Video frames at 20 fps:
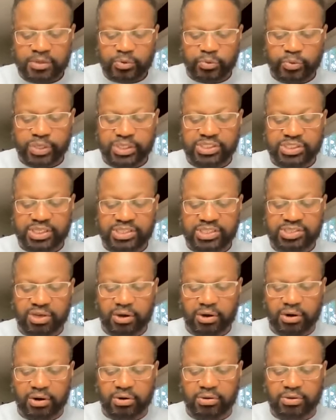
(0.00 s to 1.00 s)
which is
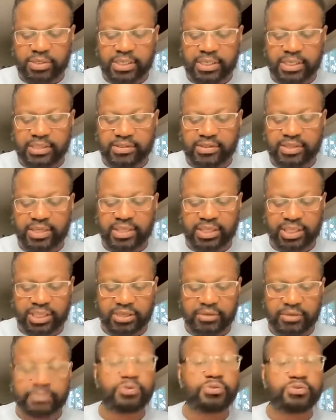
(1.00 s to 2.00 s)
called in the
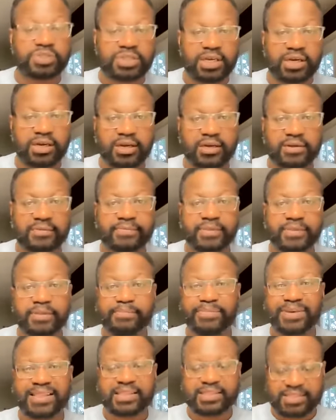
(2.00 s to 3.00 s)
Hebrew tongue
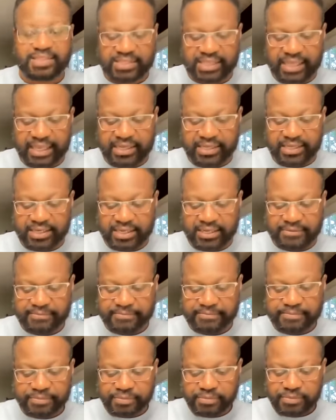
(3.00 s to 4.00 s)
Bethsaida,
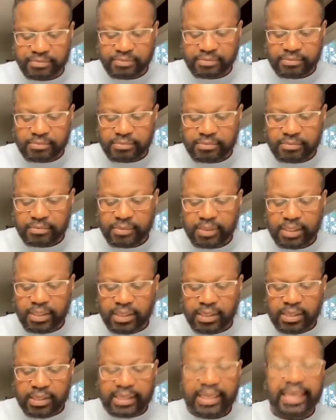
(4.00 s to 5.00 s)

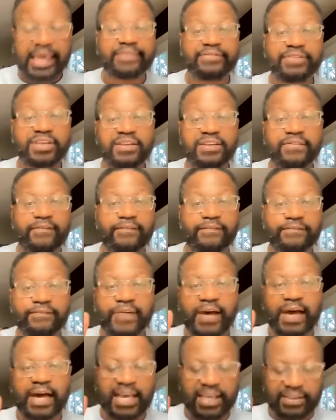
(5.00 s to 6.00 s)
having
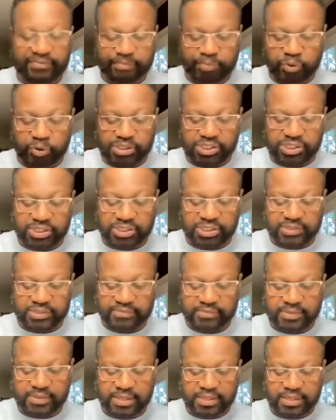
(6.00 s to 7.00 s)
five porches.
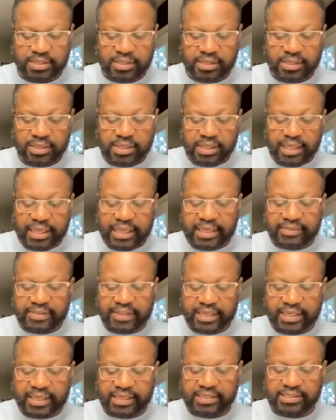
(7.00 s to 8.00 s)
In
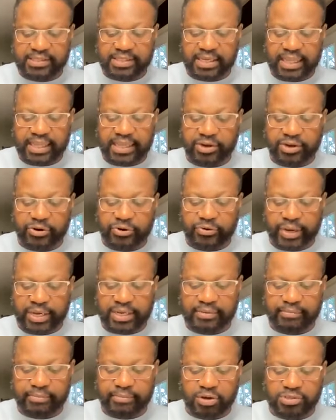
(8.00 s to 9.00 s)
these lay a
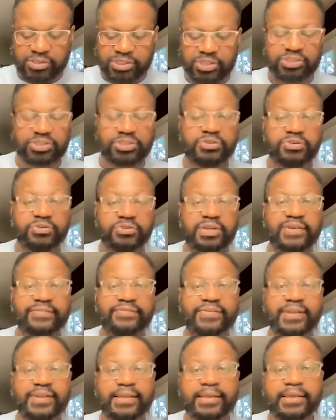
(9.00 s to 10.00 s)
great multitude
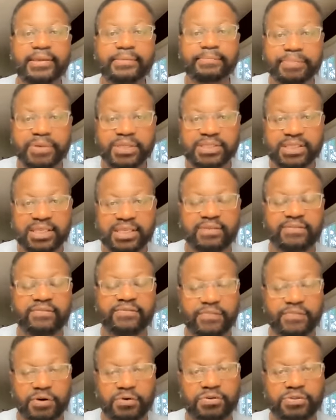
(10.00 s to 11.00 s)
of impotent
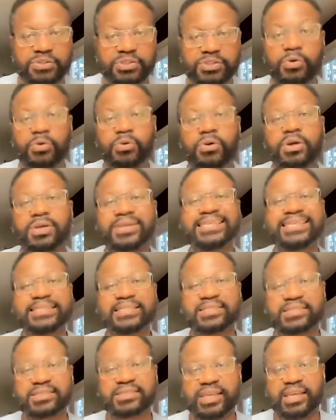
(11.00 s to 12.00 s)
folks or
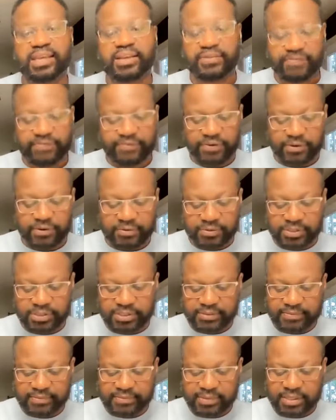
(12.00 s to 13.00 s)
sick
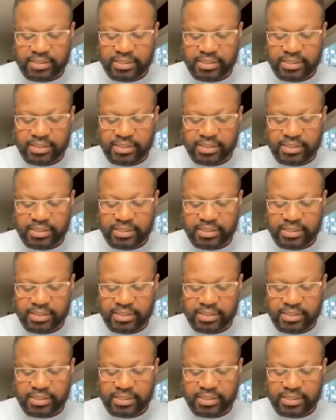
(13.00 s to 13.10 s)
folks,